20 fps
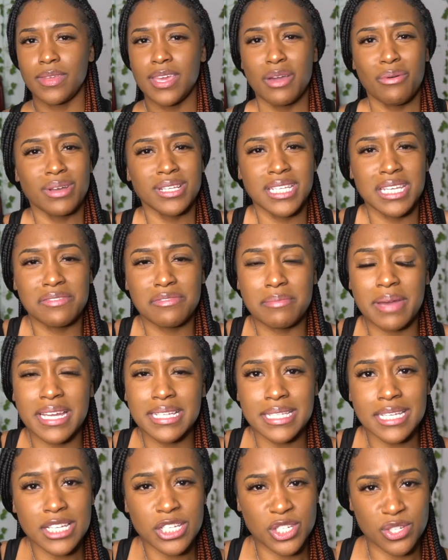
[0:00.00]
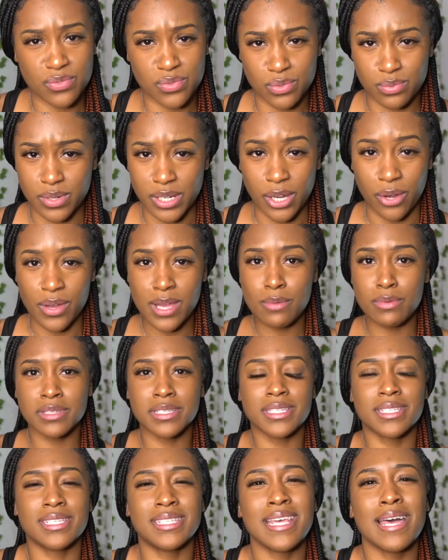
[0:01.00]
He wasn't even my teacher for real. He
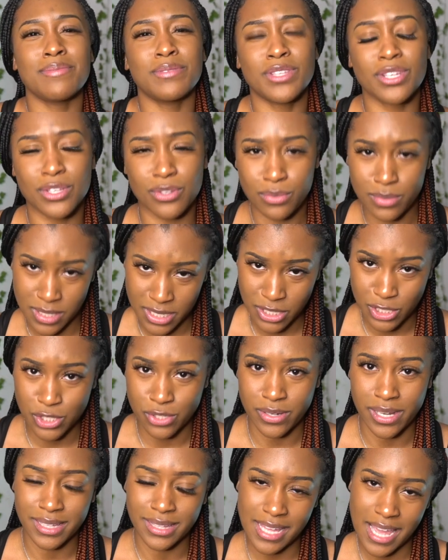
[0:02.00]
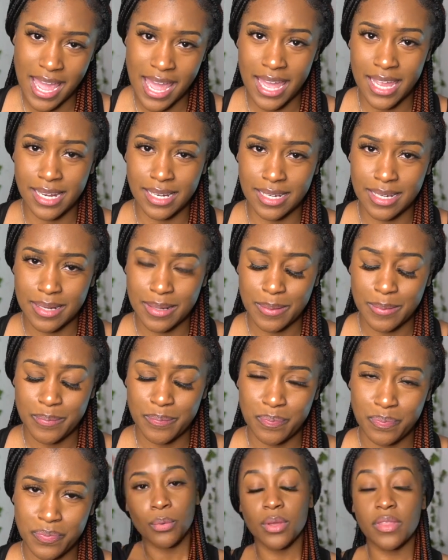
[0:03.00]
was a substitute teacher at that.
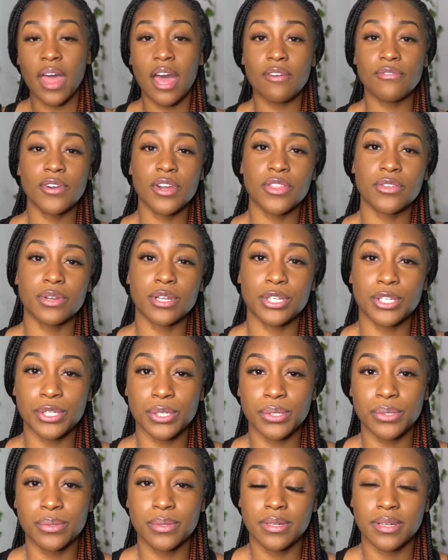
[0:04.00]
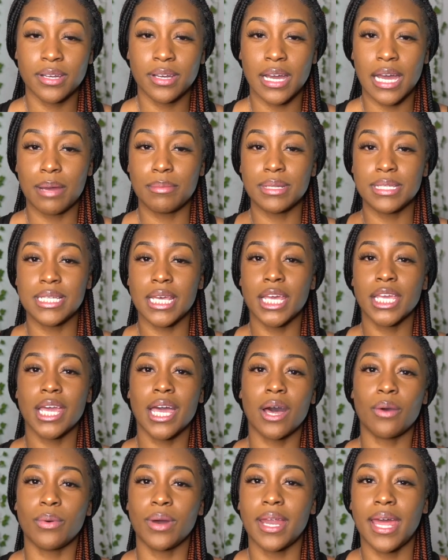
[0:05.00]
Without further ado, I'm gonna tell
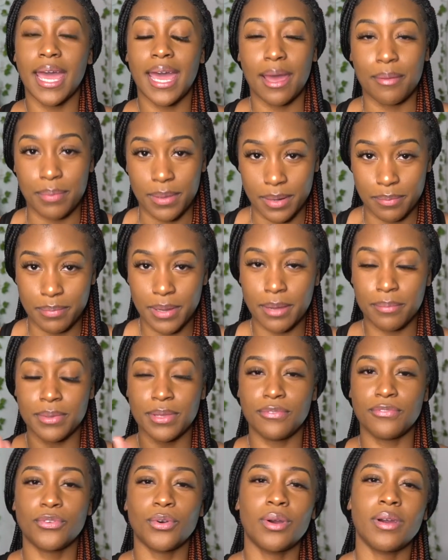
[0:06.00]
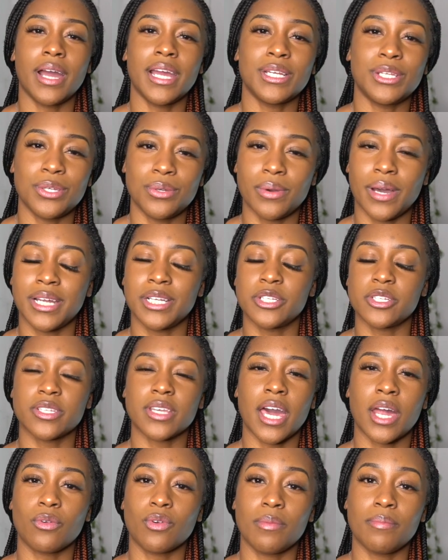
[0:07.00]
y'all what happened. But before I do, I just
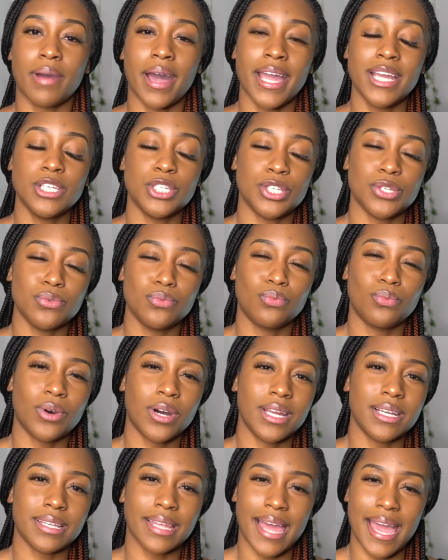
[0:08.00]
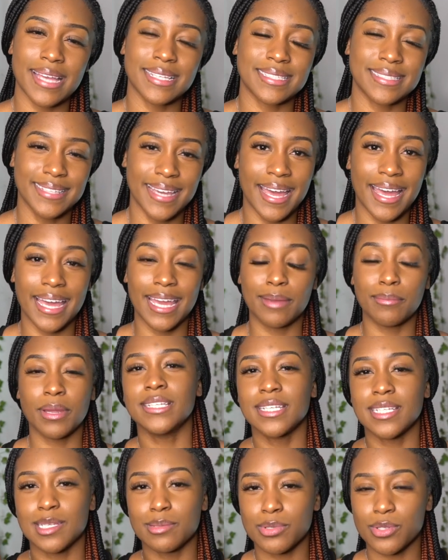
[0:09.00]
gotta remind you one last time
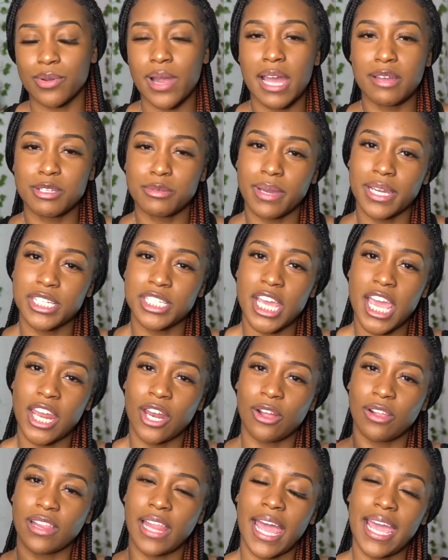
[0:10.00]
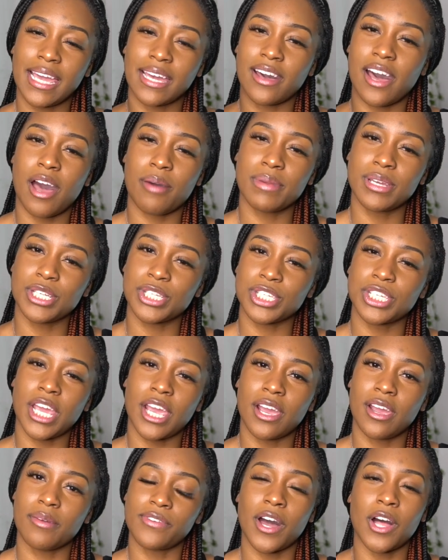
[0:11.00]
to subscribe to my channel, like, comment,
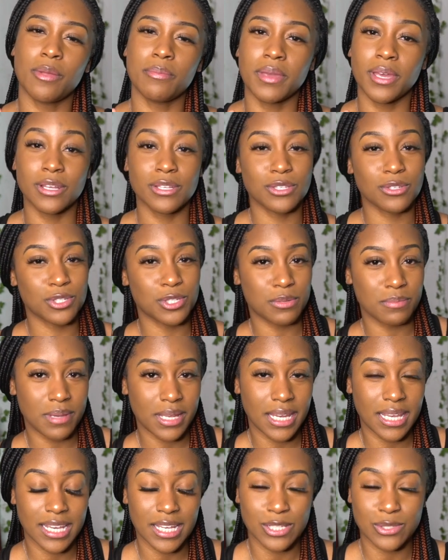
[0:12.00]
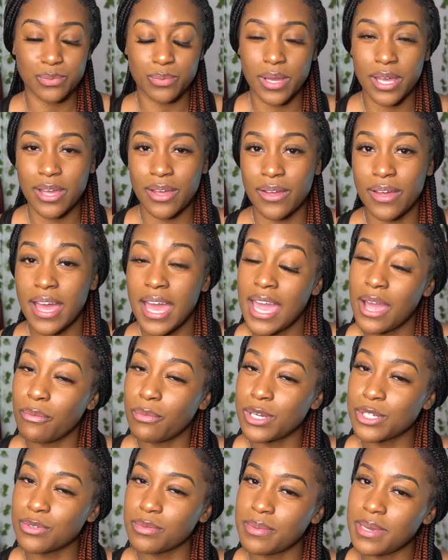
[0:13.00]
share, follow me on social media as well,
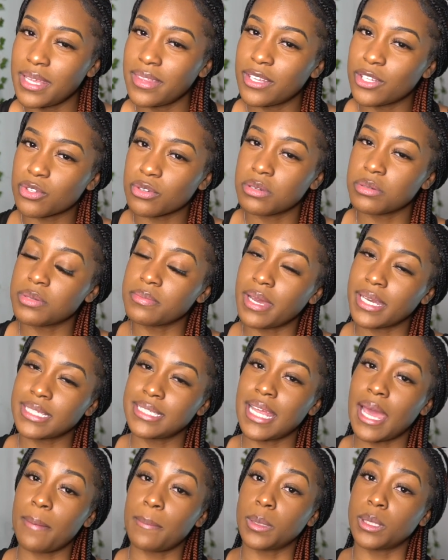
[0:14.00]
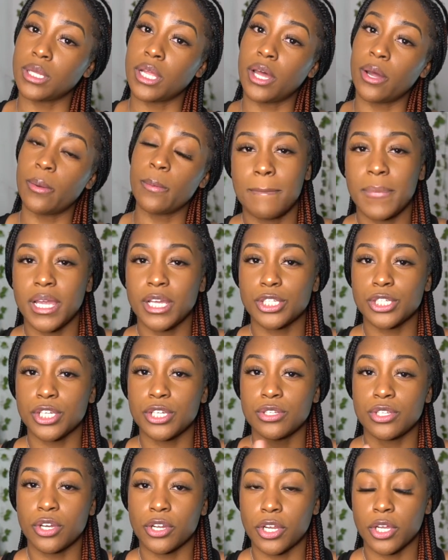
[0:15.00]
which will be in the description box down below. Make sure
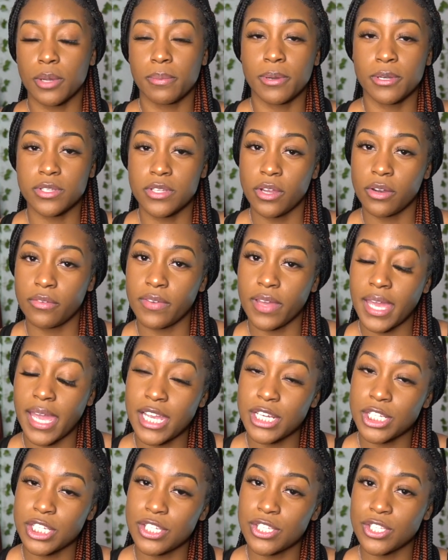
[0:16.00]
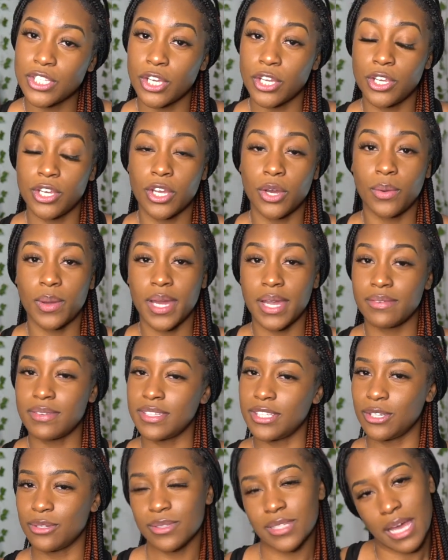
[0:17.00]
you turn on your post notifications so you know every
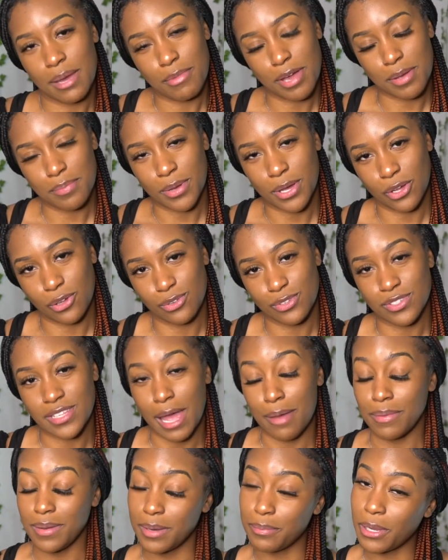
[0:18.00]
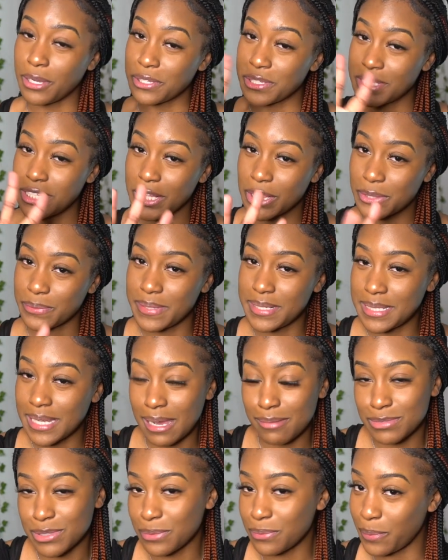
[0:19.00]
single time I post. I've been posting 3
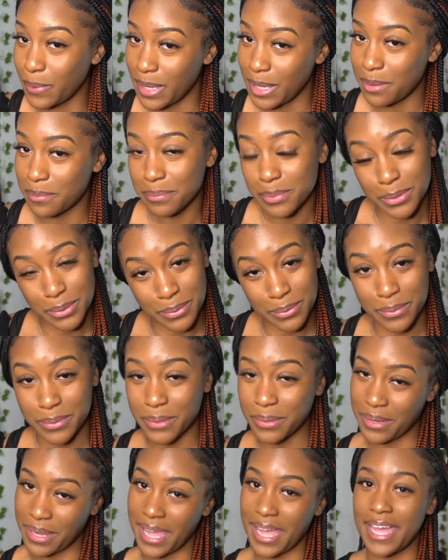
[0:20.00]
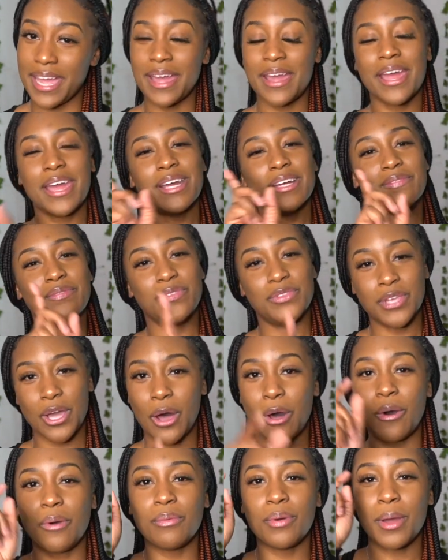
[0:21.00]
times a week, boo, okay?
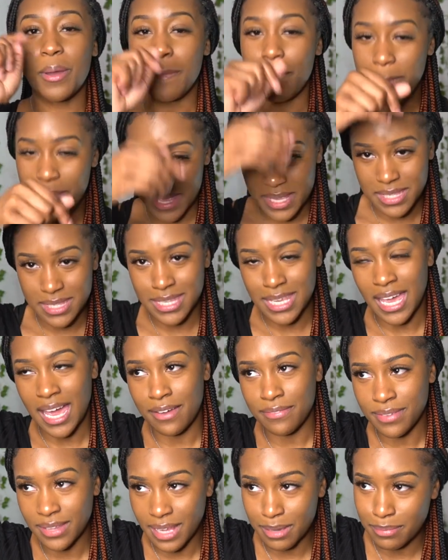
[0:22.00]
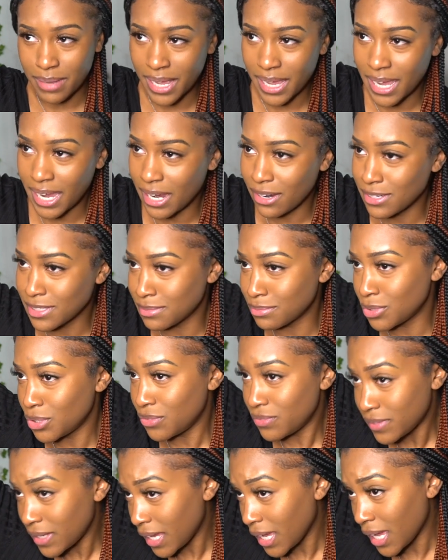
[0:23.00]
Don't miss it. I feel like my hair is
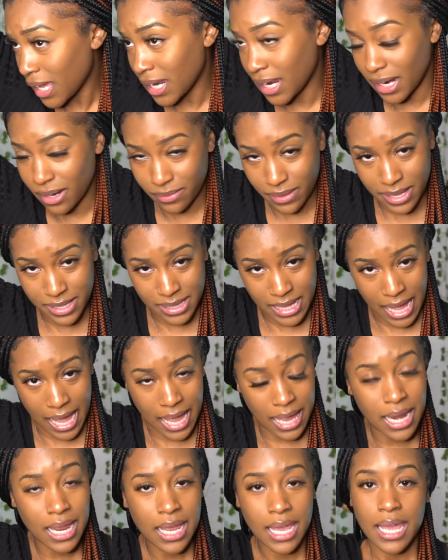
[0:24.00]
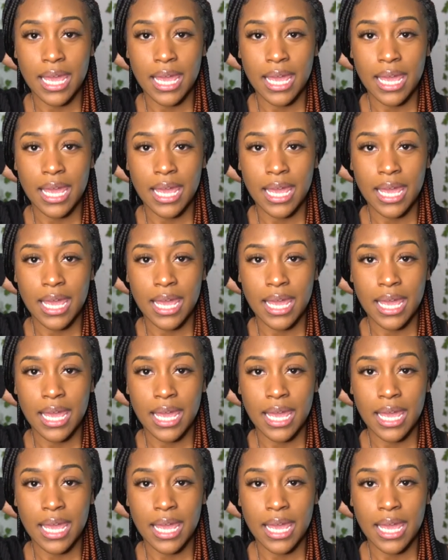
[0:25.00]
moving and I don't like that.